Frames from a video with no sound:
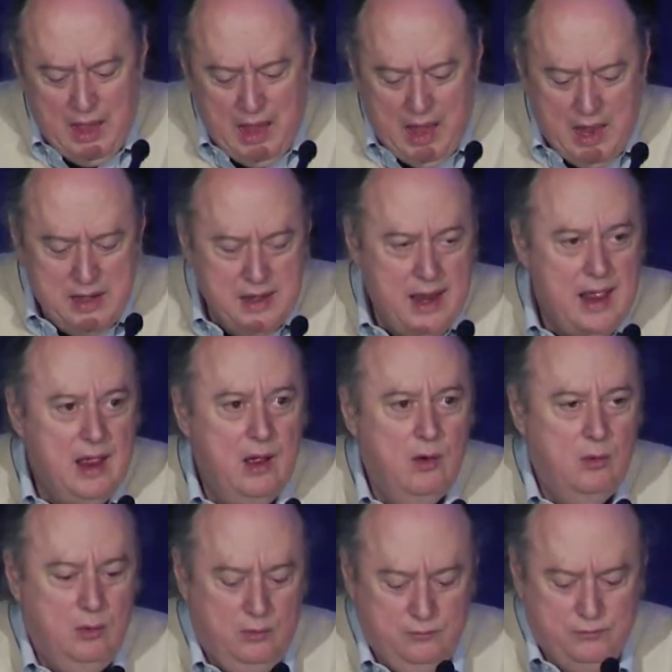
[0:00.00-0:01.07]
And
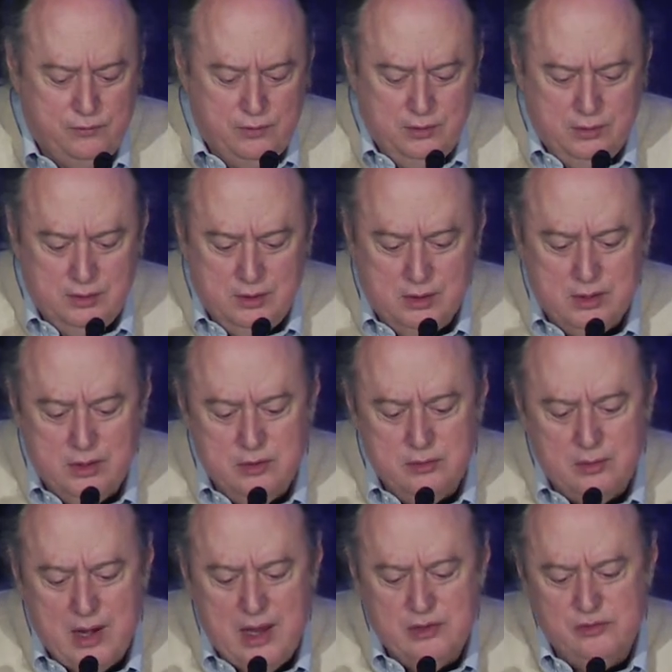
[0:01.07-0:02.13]
now for a little
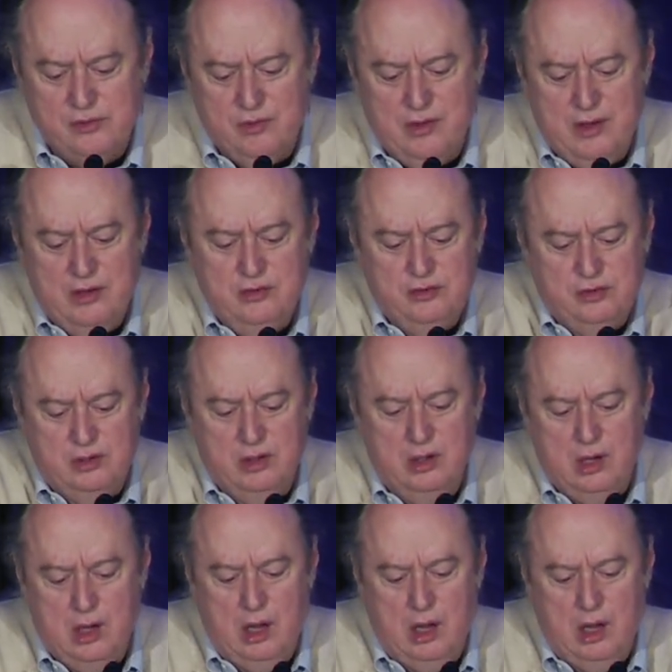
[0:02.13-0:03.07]
congratulation.